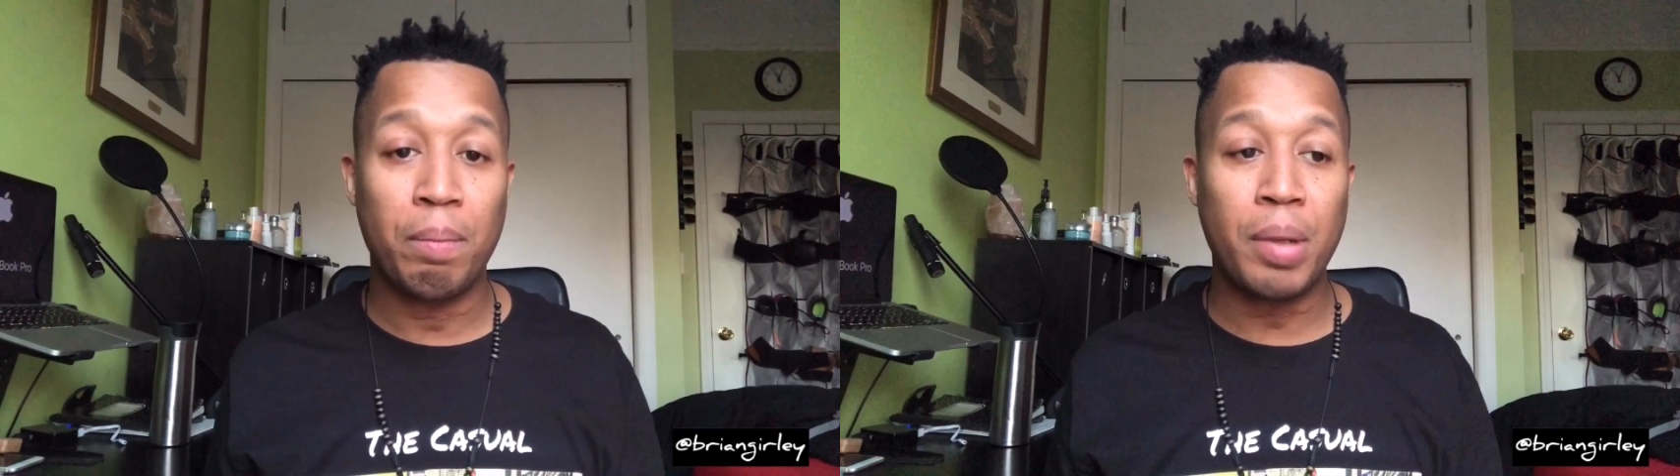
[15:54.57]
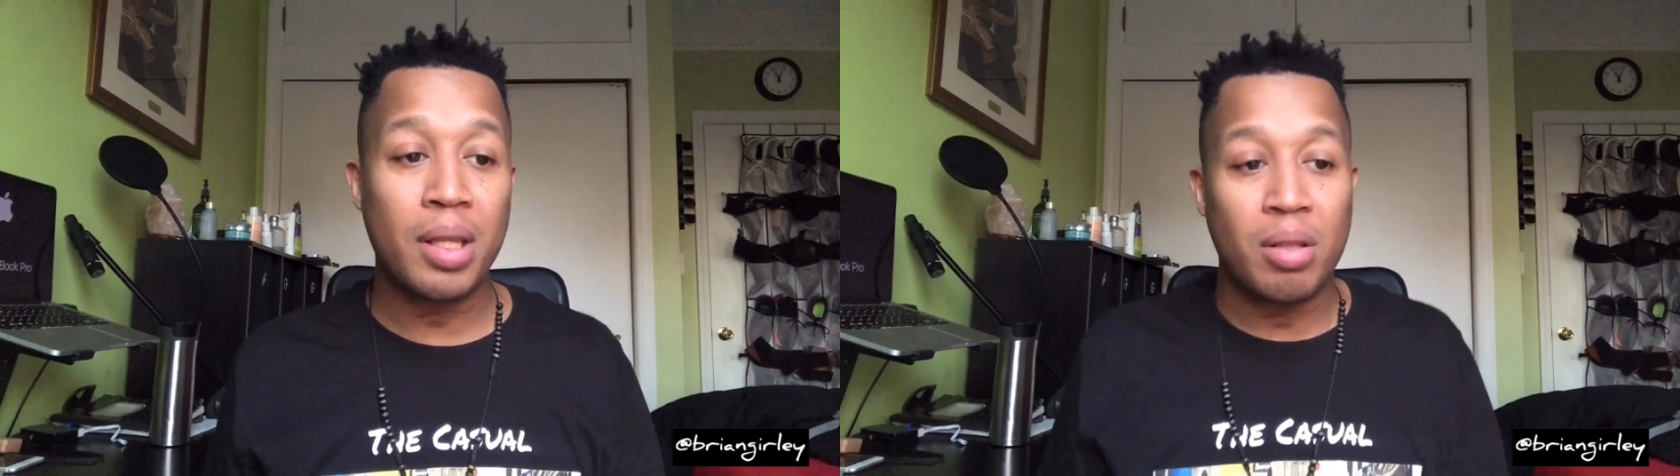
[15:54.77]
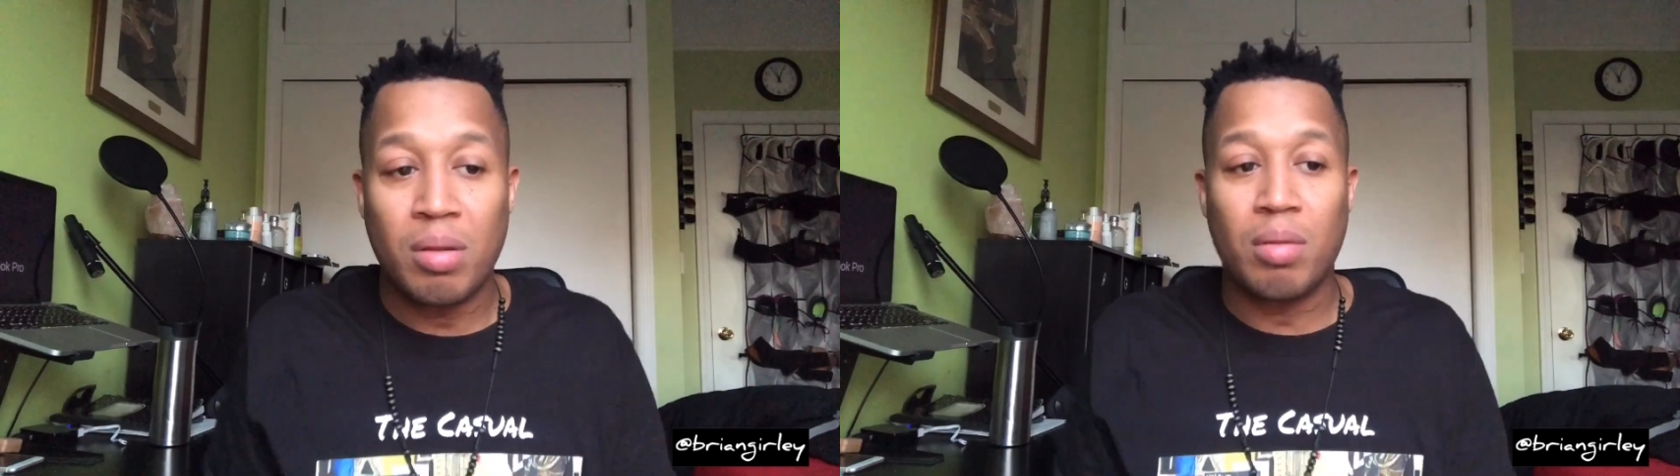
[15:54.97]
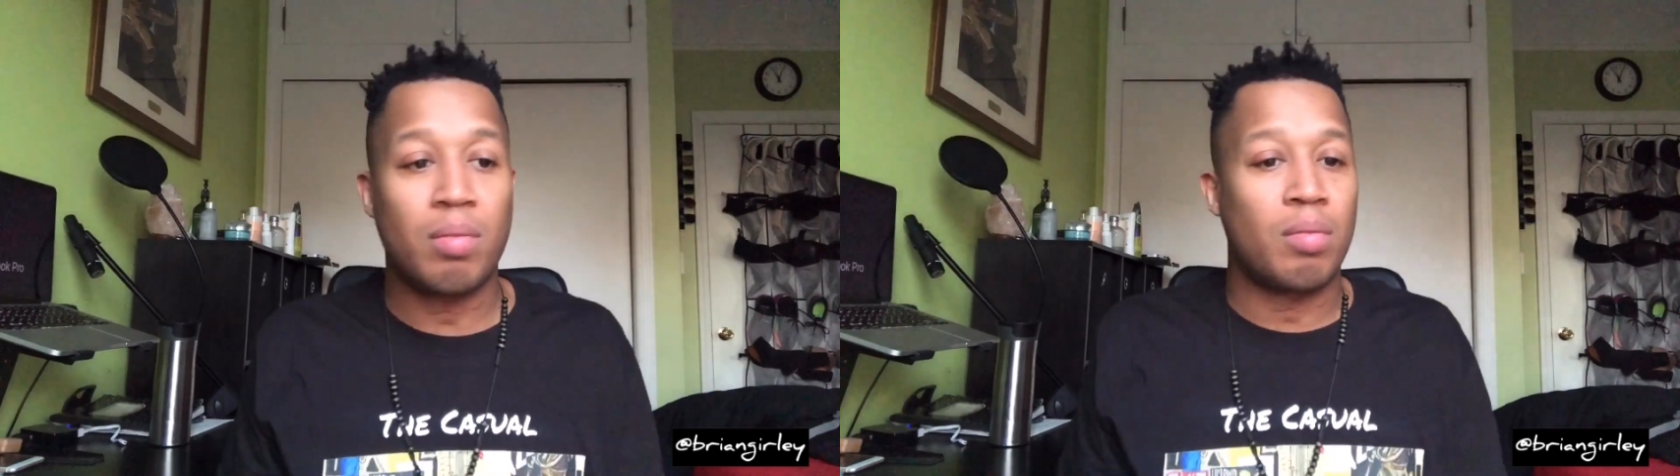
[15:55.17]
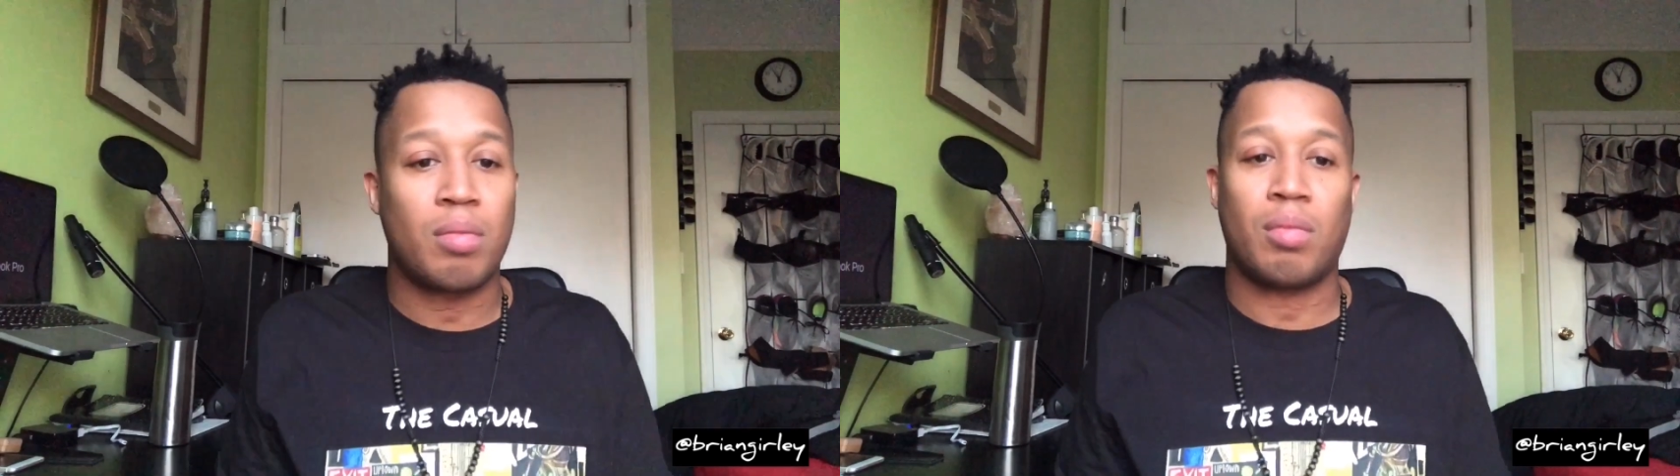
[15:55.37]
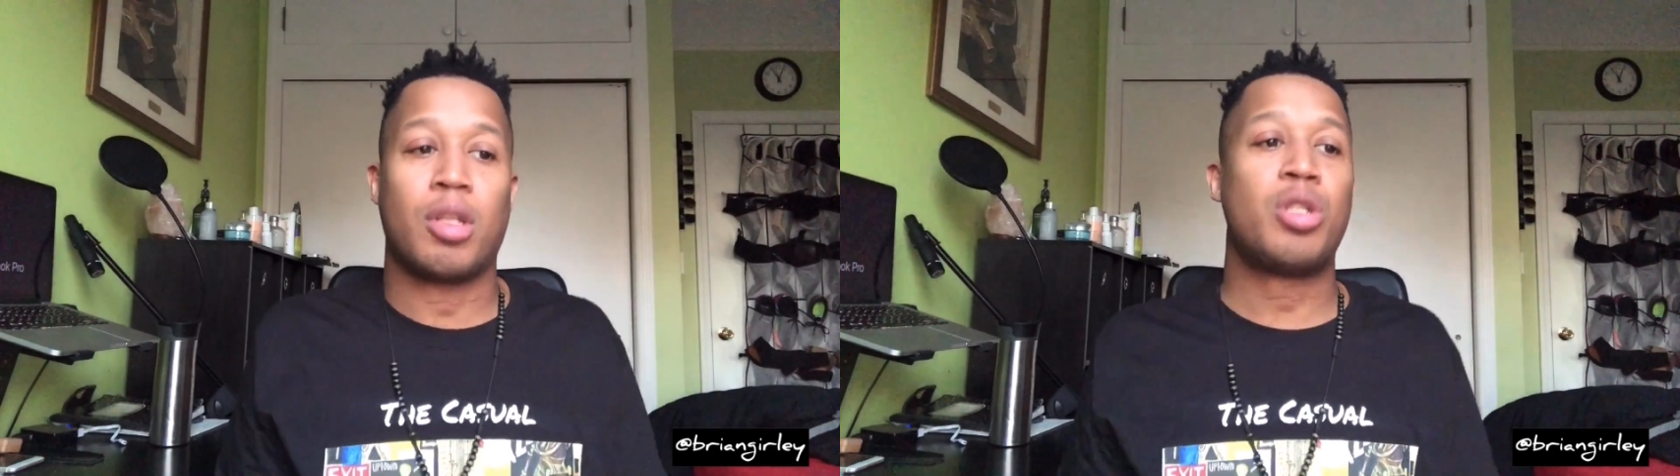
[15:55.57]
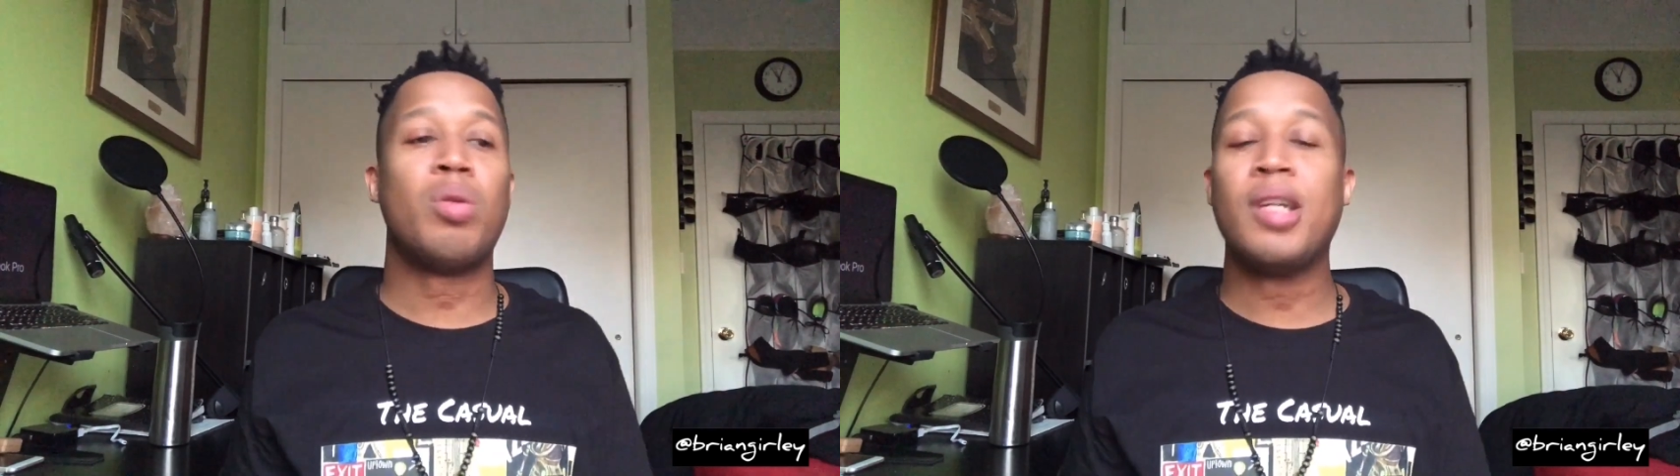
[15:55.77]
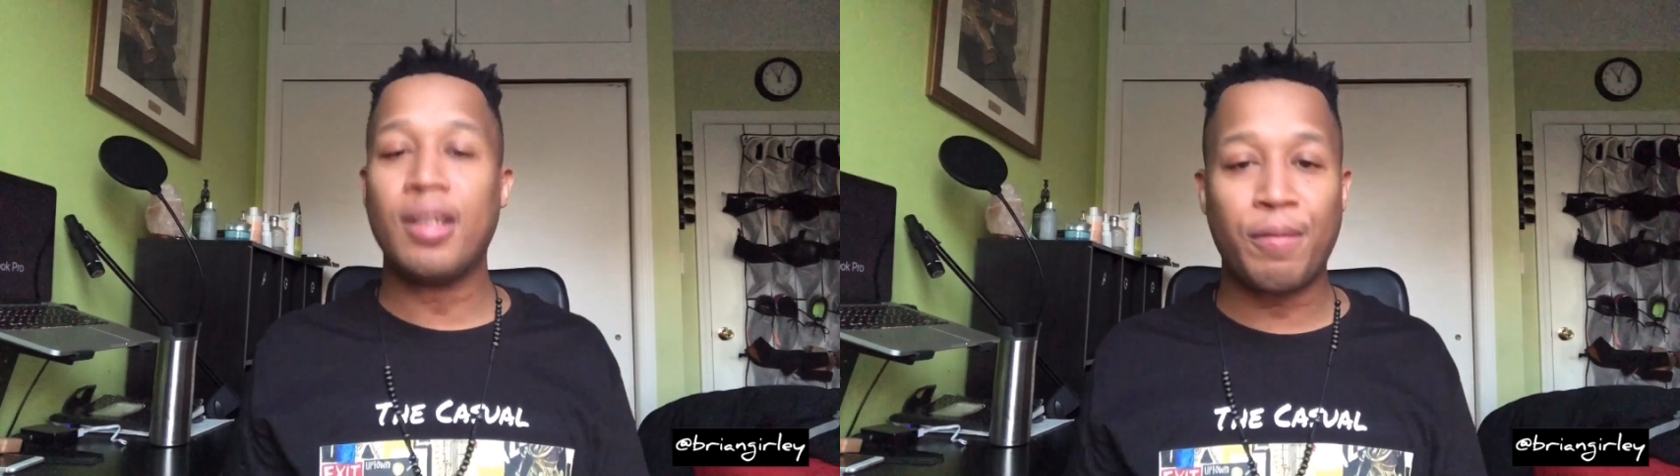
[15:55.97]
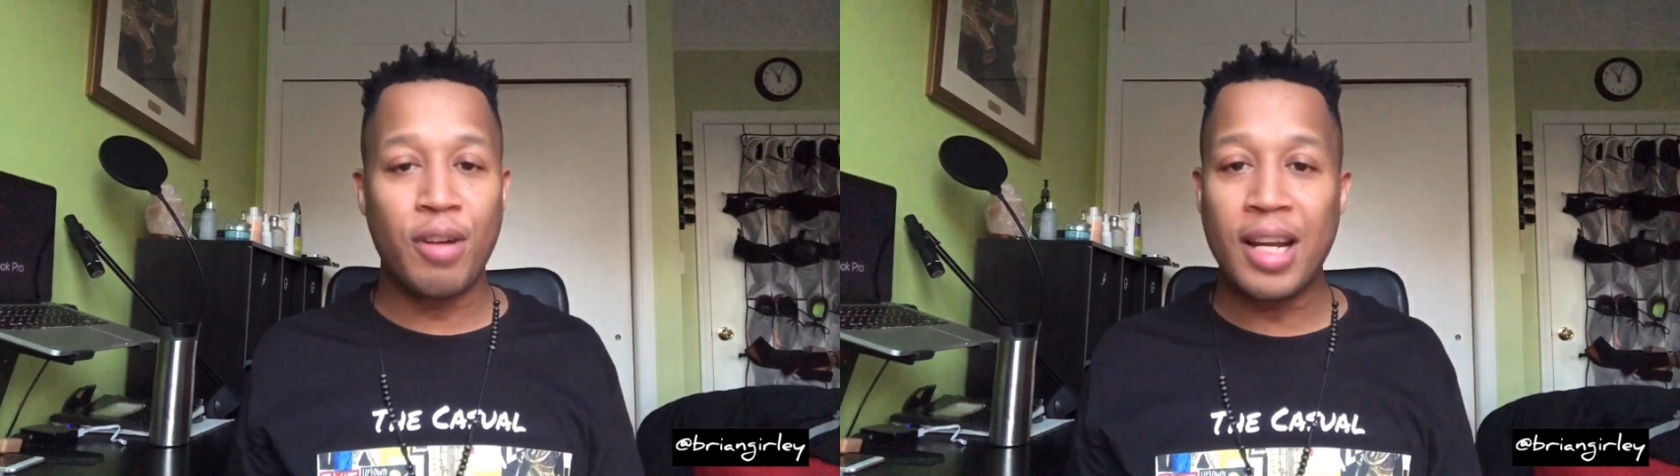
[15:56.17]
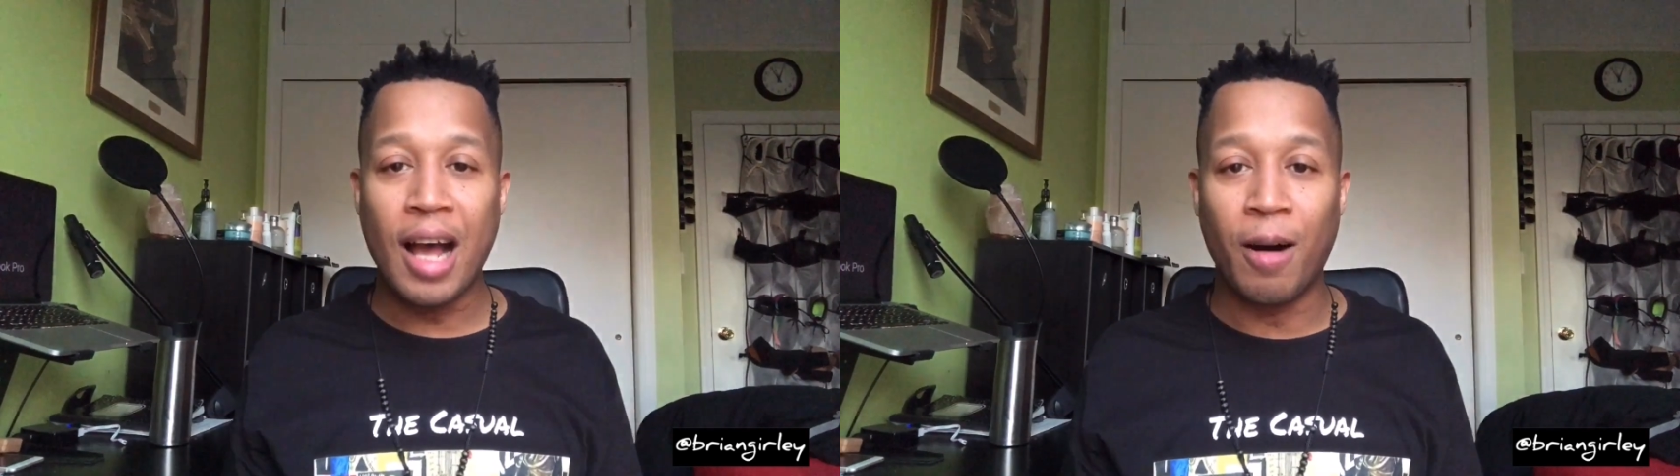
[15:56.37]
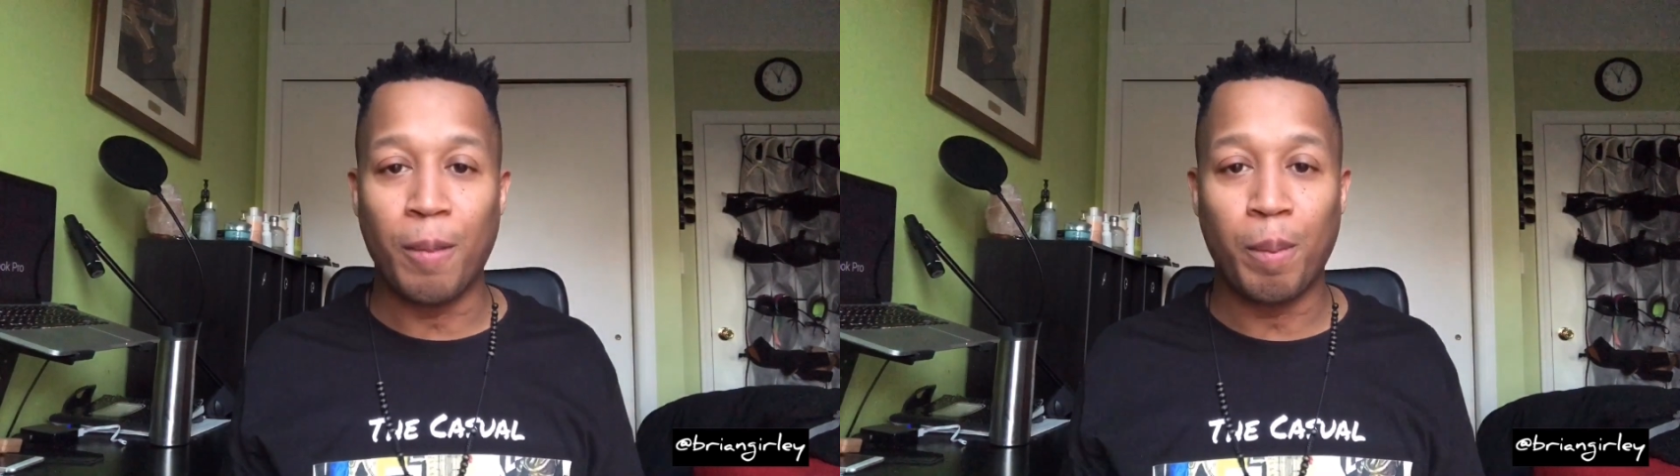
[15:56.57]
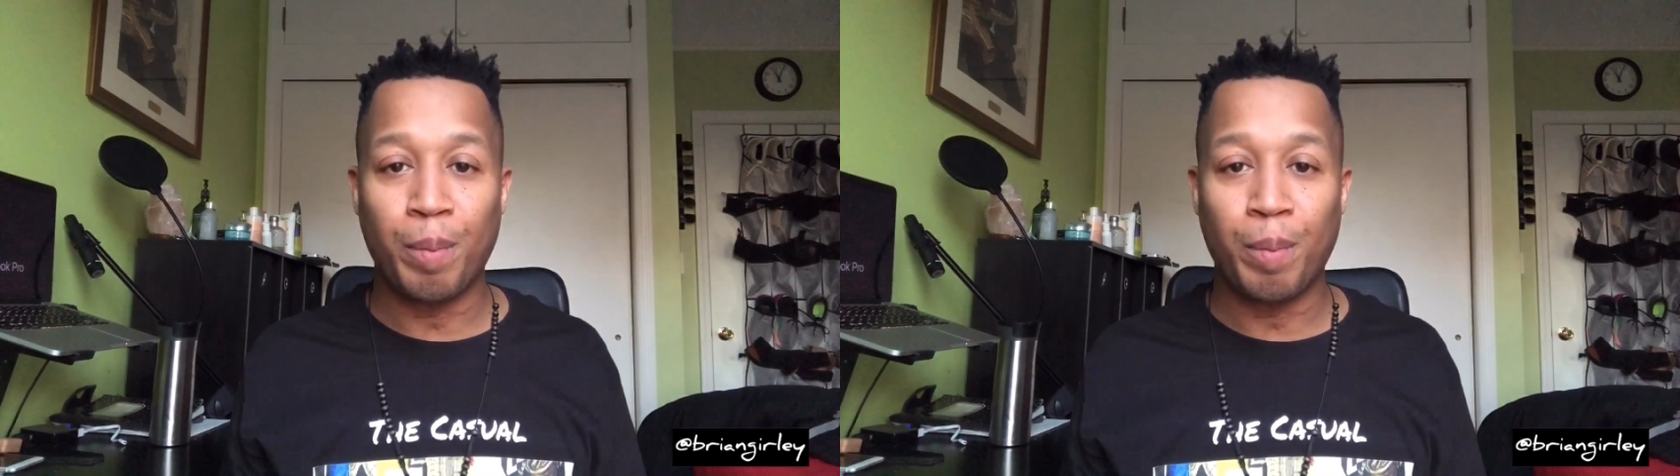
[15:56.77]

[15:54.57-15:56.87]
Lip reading: but there's no need to freak out.